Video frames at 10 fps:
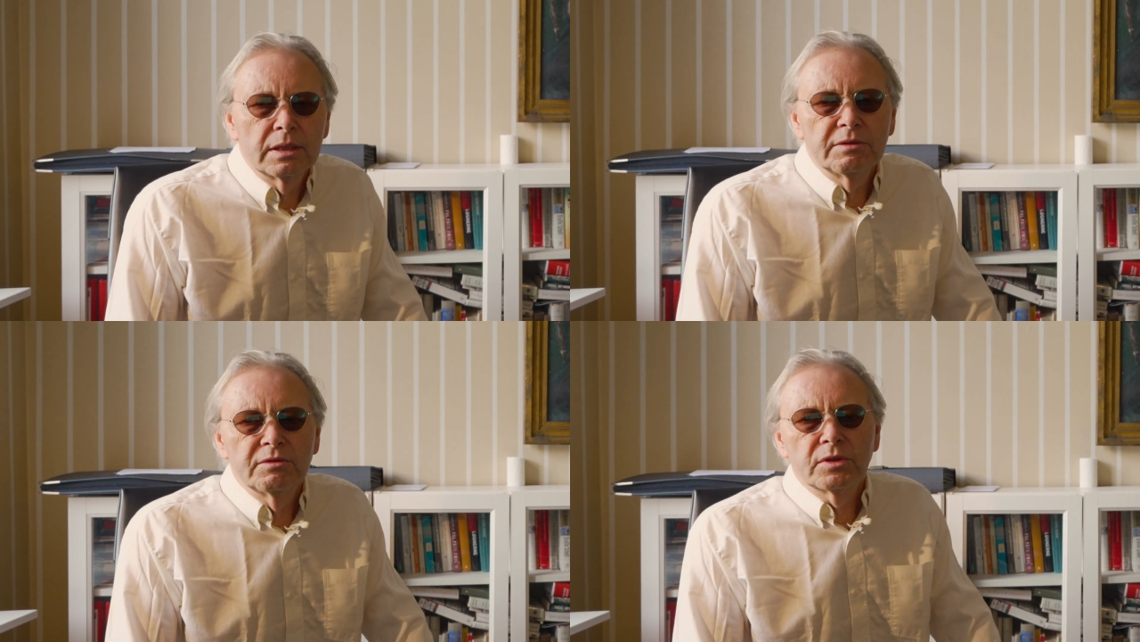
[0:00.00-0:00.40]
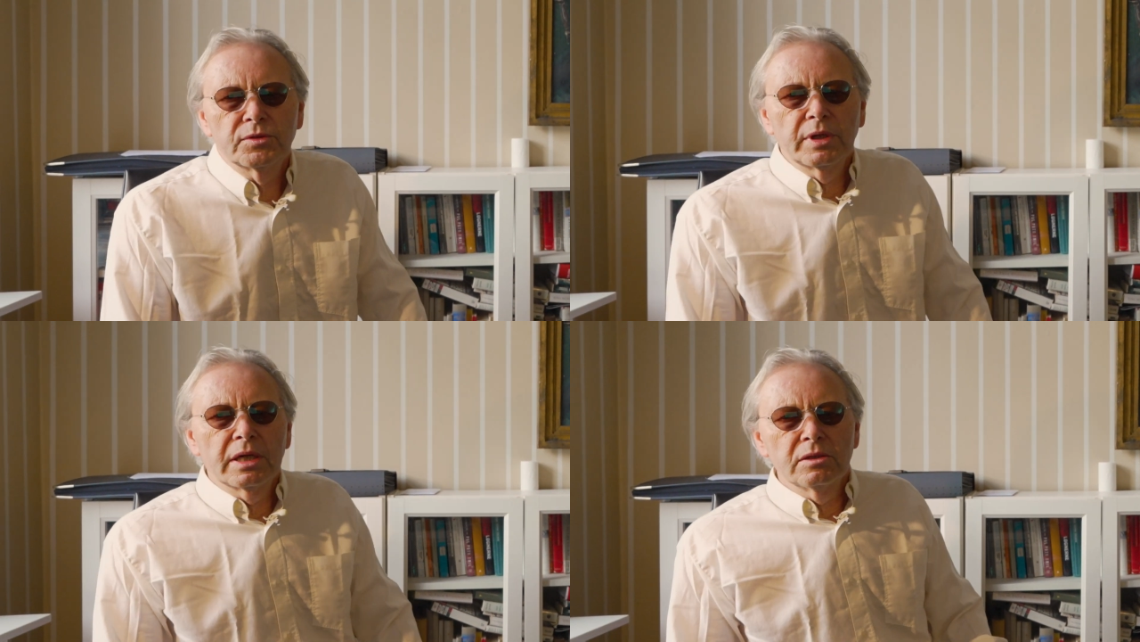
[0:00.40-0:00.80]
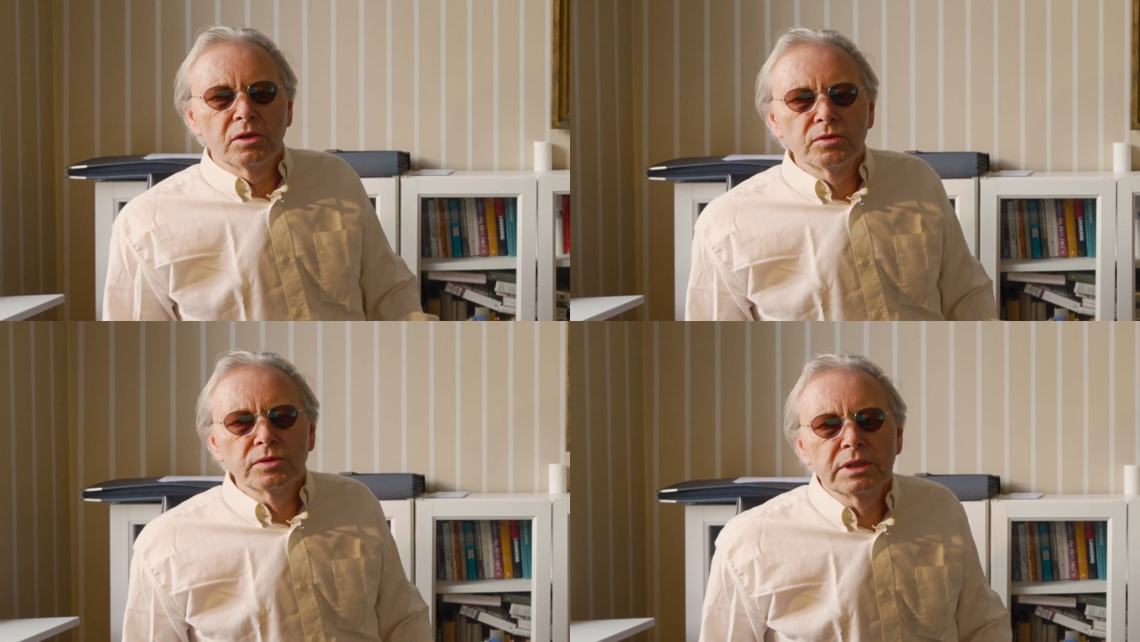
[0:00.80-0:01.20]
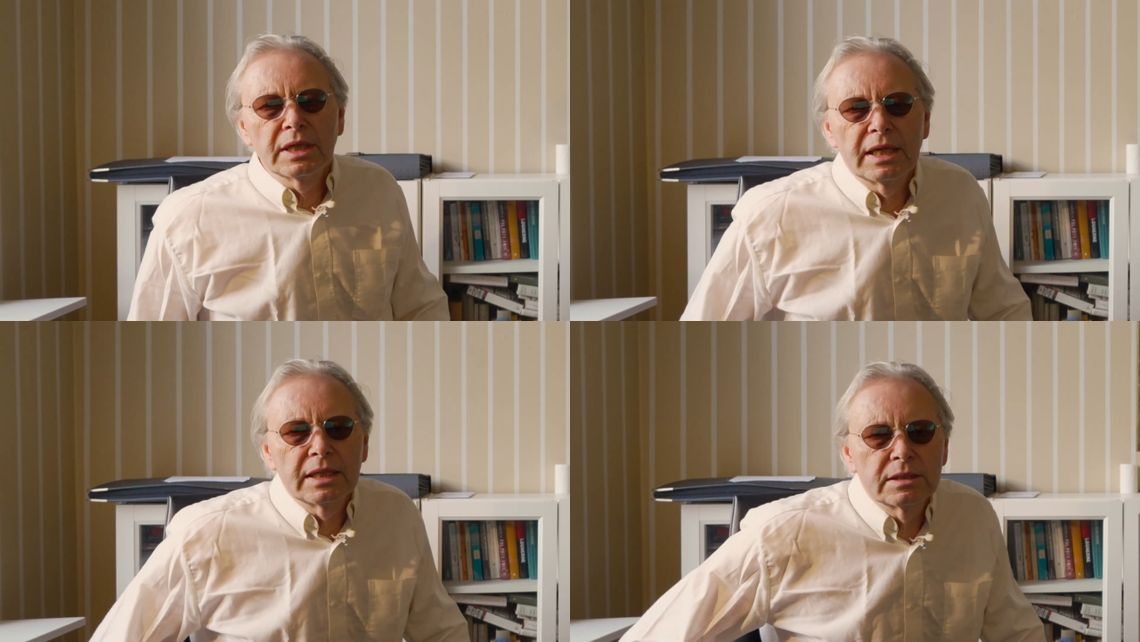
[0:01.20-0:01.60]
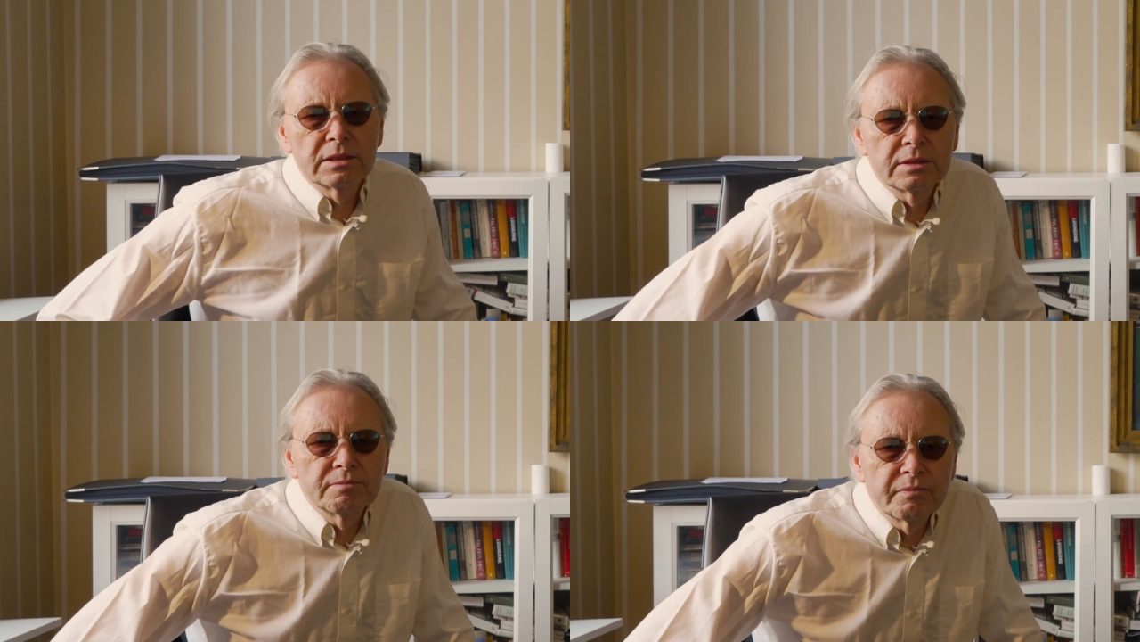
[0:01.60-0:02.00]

even though you are alone. And